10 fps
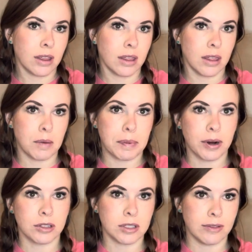the
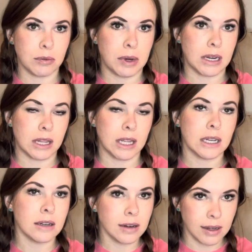parts of your body that
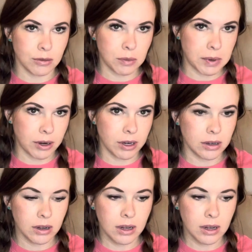need repairing.